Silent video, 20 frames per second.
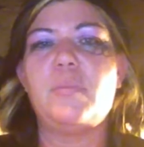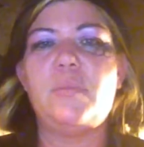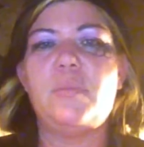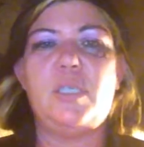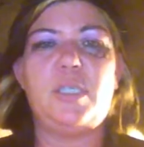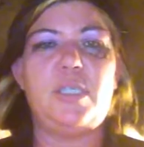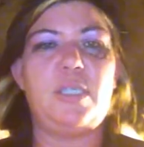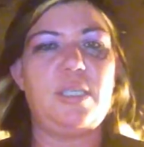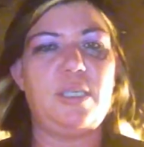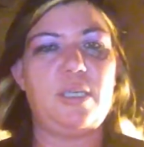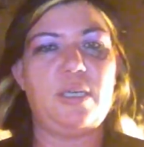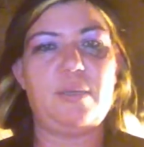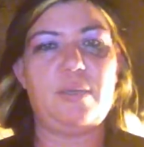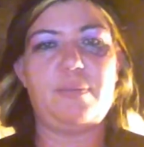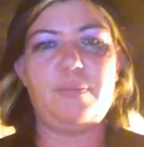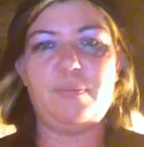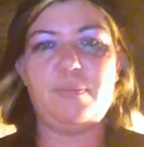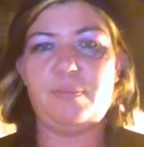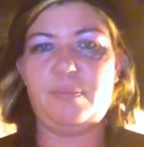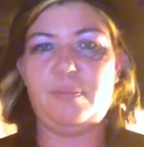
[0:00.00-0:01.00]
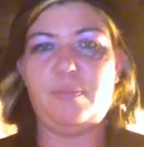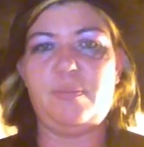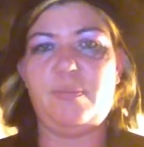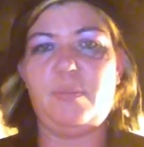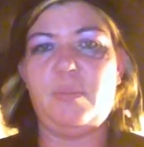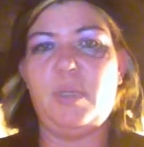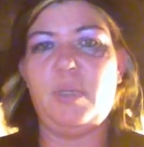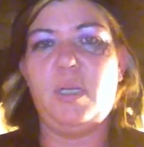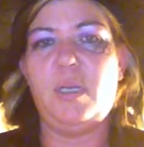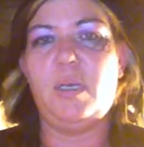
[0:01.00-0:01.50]
Just to
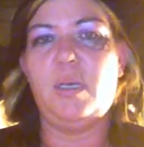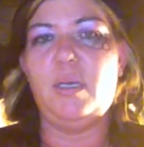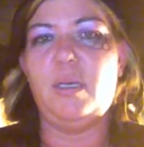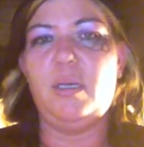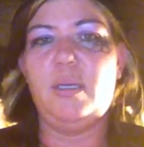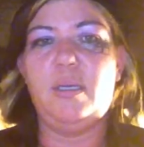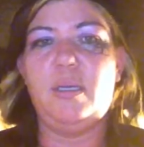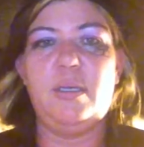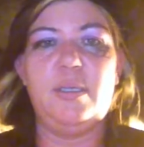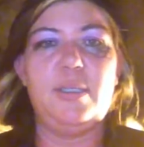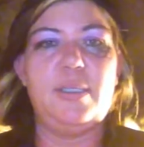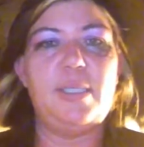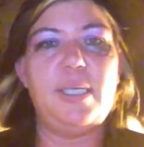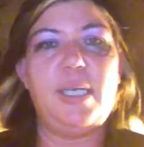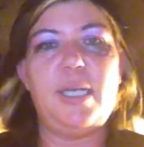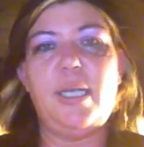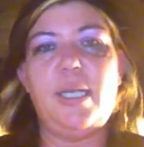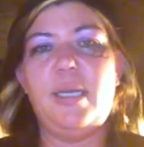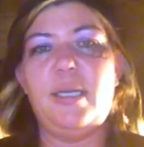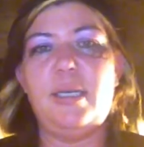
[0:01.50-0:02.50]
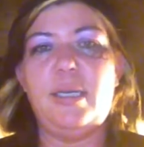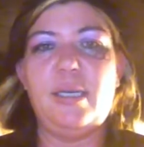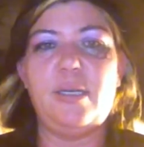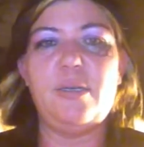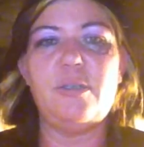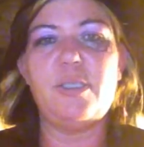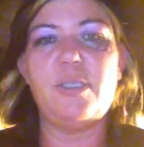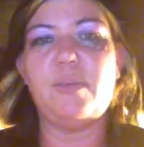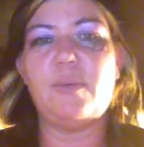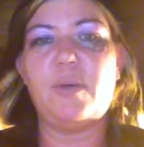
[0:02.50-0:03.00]
see and
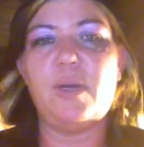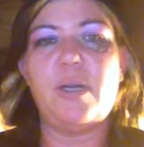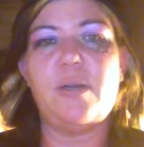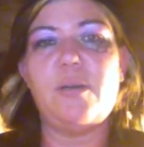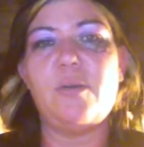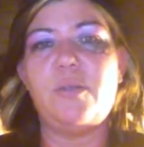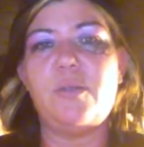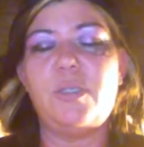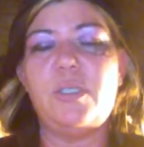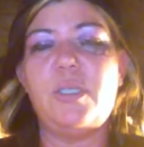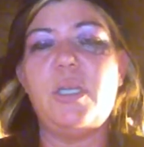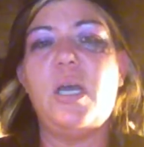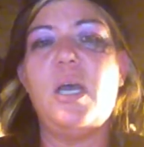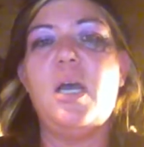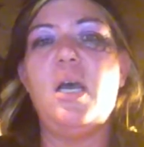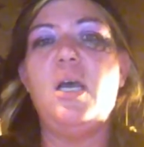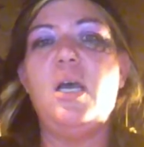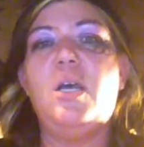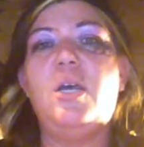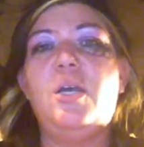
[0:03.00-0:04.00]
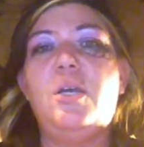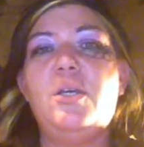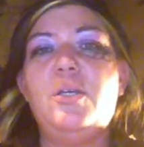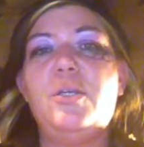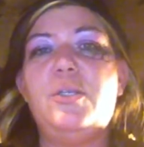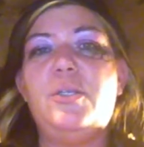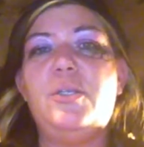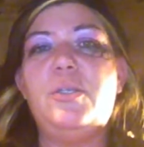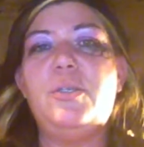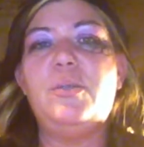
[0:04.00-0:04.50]
hear someone else
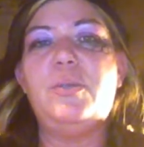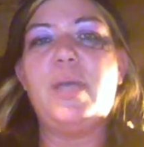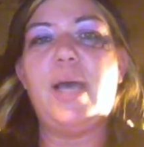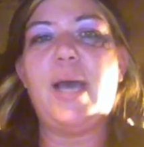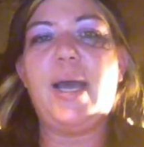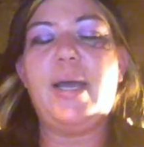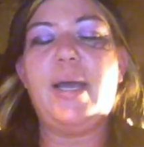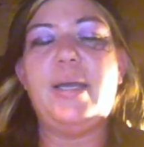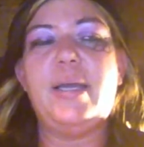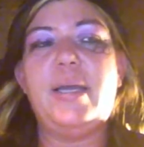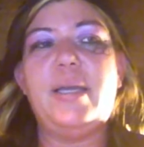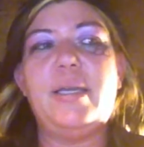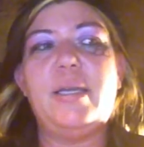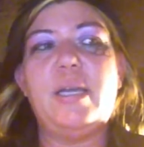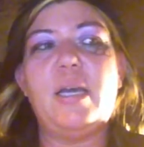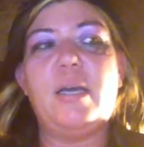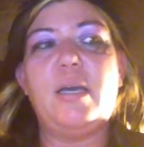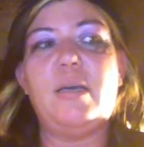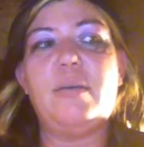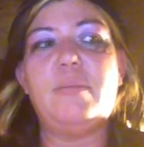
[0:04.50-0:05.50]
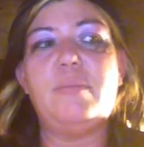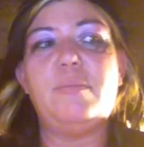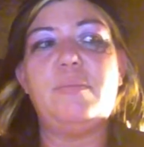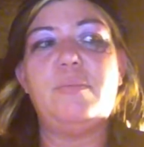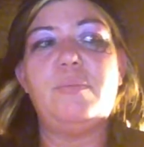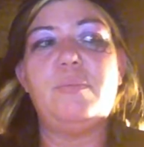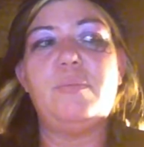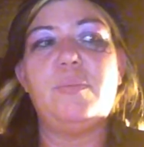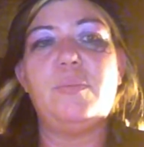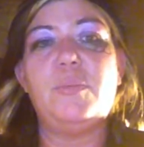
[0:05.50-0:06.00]
do that. And
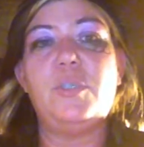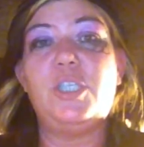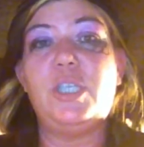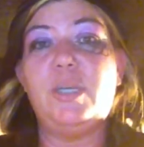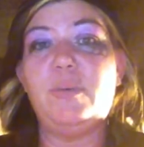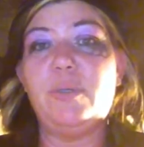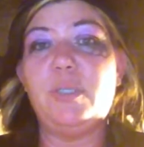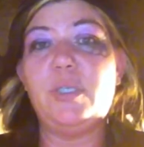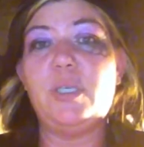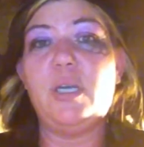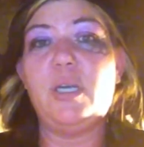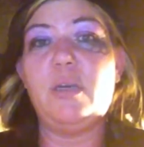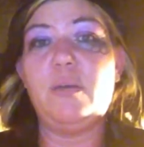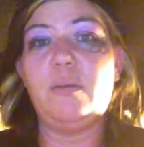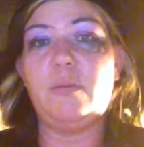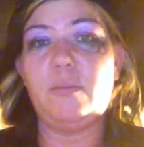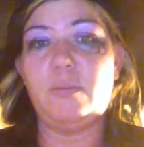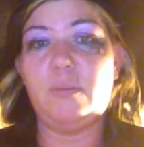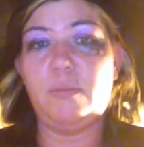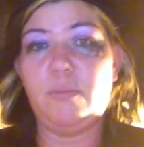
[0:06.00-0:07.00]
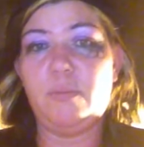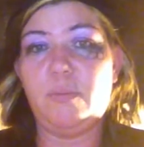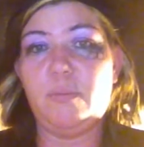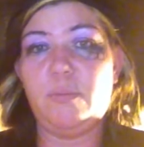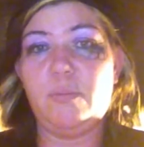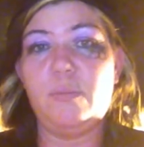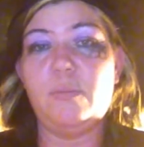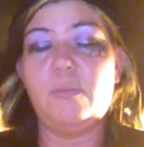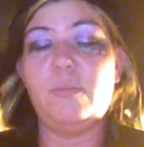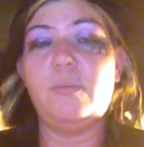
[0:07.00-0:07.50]
she was a
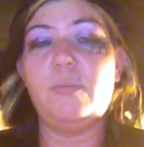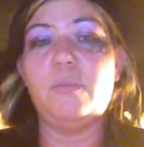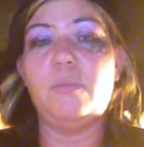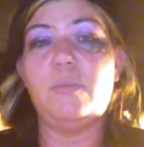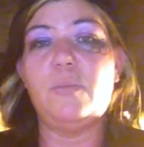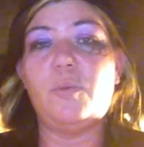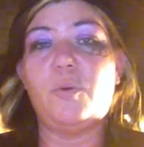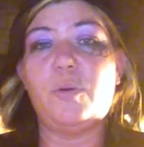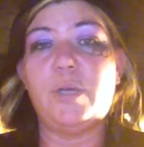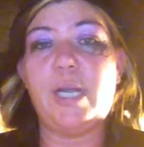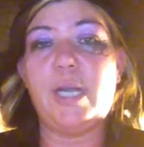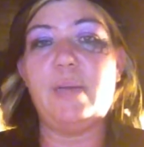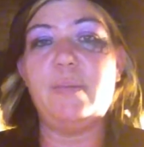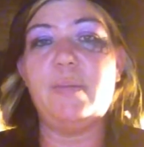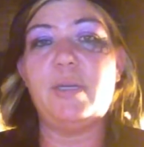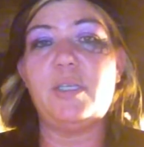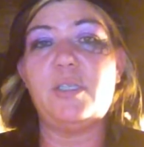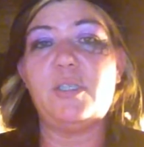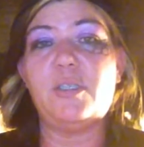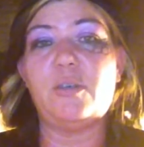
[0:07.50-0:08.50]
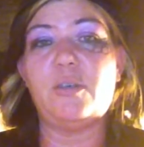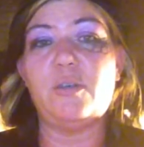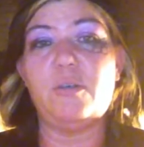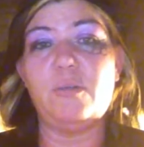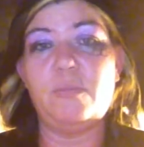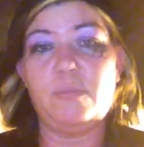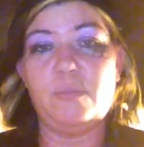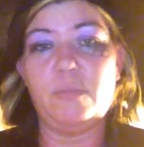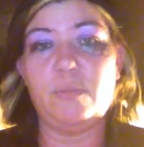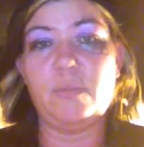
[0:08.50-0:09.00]
ordained minister
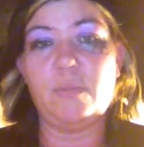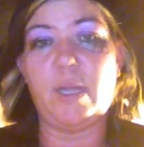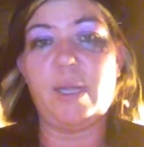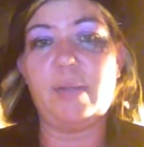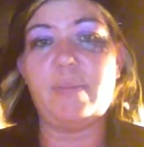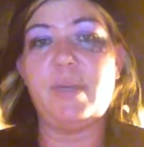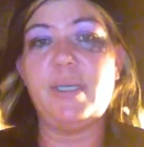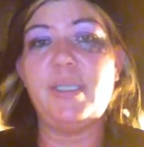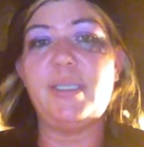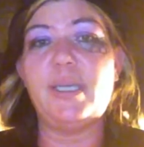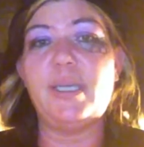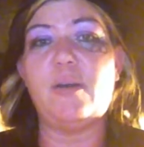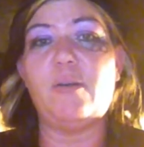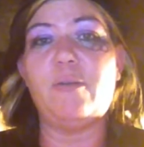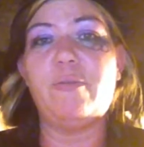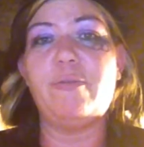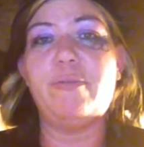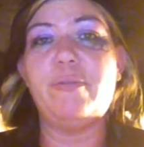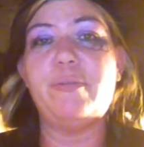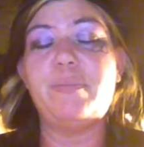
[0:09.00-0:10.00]
like myself.